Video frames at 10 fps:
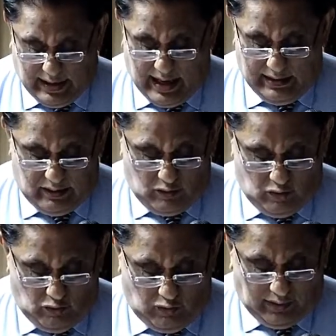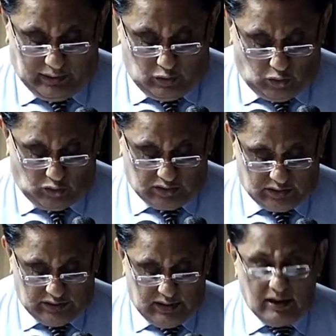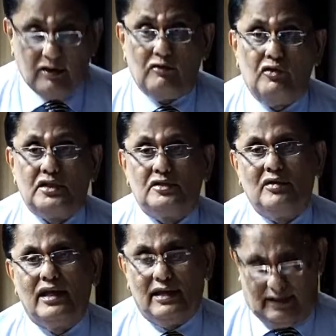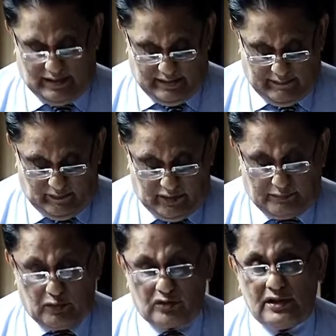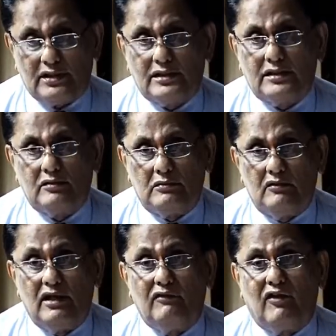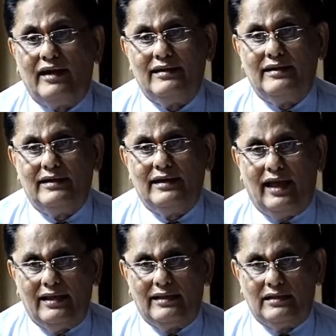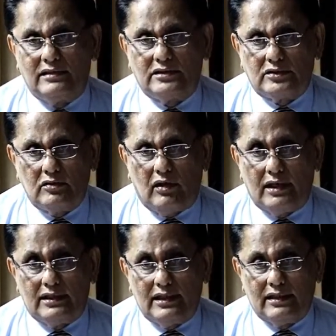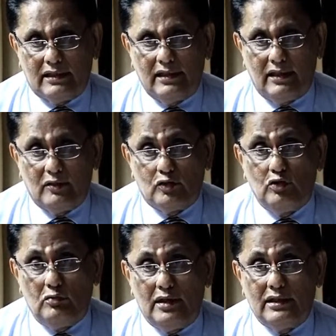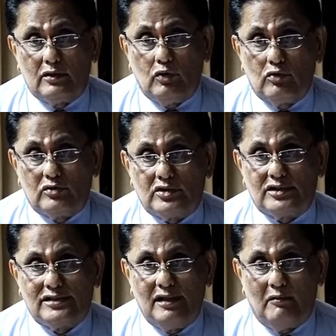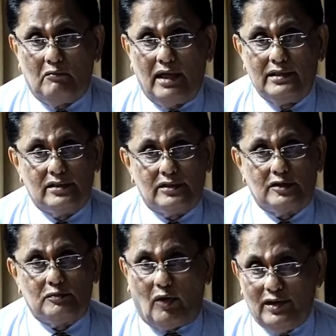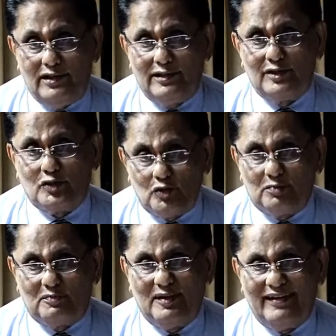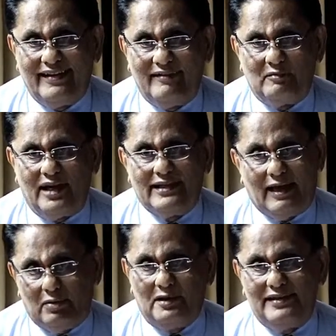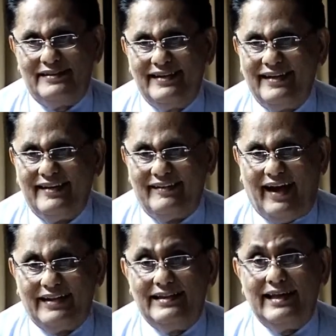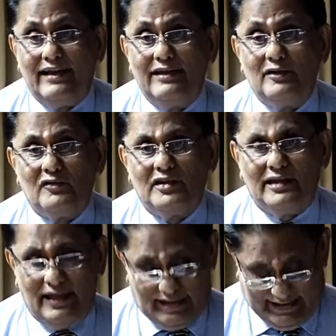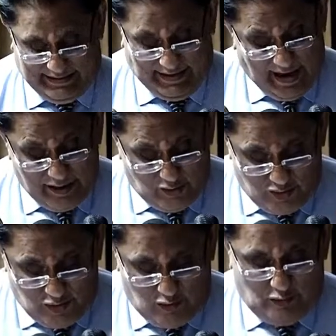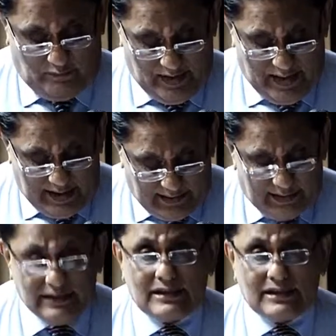and no one knows which way the process will finally end. So I think too many cooks might spoil the soup, might happen at the end of the day. I don't know. In this